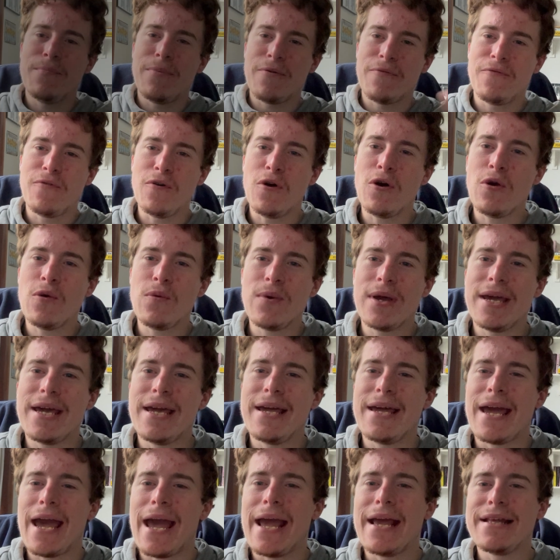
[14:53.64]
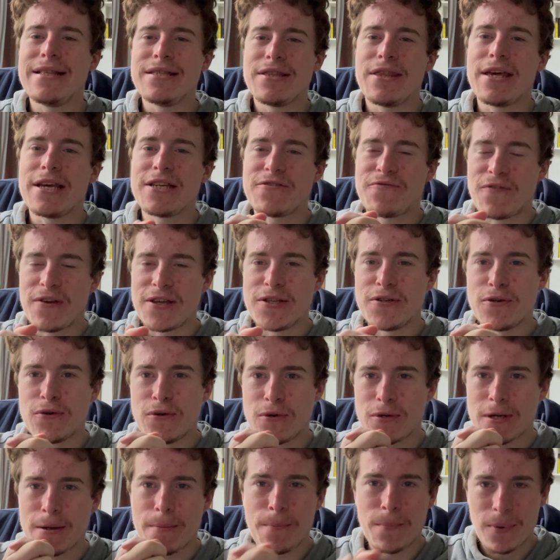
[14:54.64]
before we end this
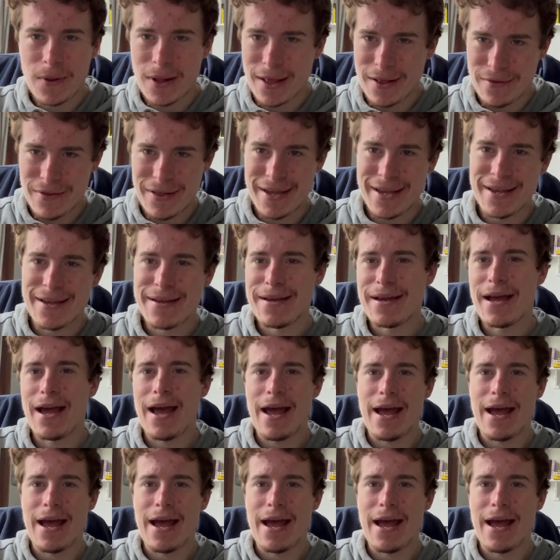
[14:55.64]
video completely,